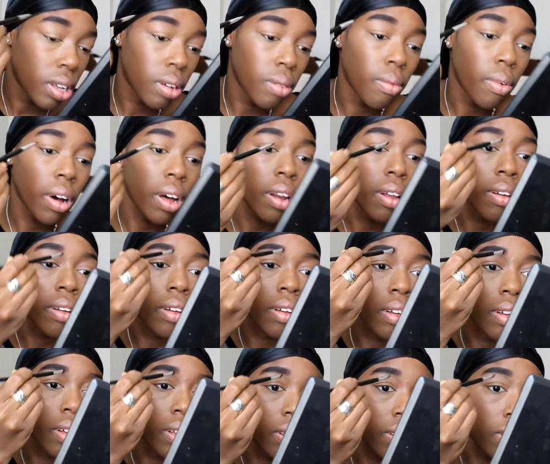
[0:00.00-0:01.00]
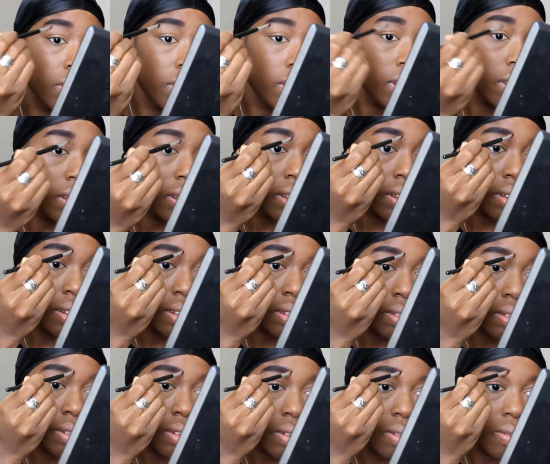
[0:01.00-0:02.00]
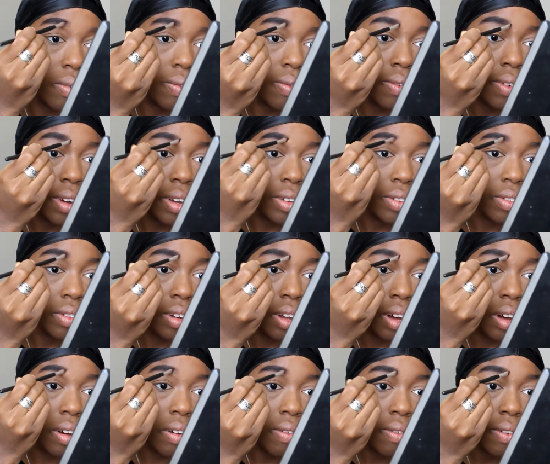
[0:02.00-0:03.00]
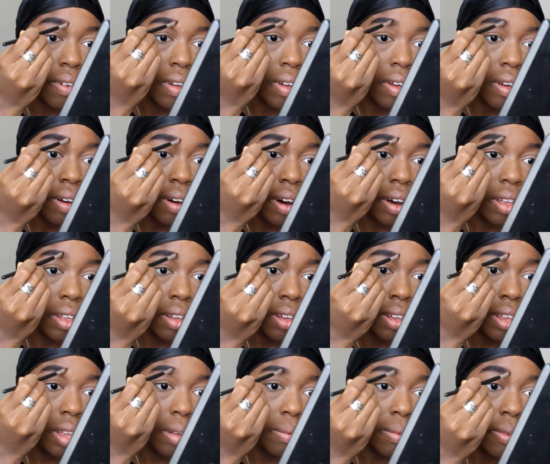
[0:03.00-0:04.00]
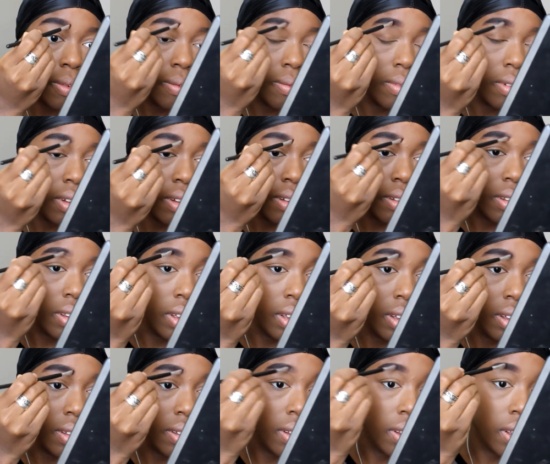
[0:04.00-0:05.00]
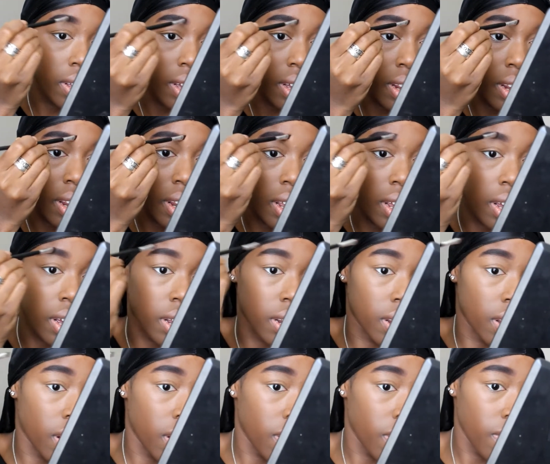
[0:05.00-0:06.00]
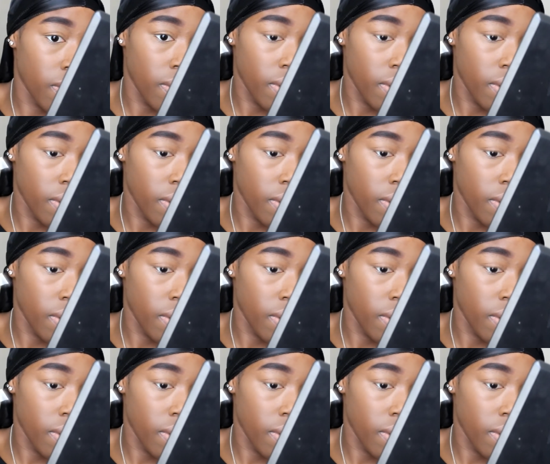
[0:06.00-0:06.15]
Why do you so fresh, dog? You keep it on me, nigga, neck, dog.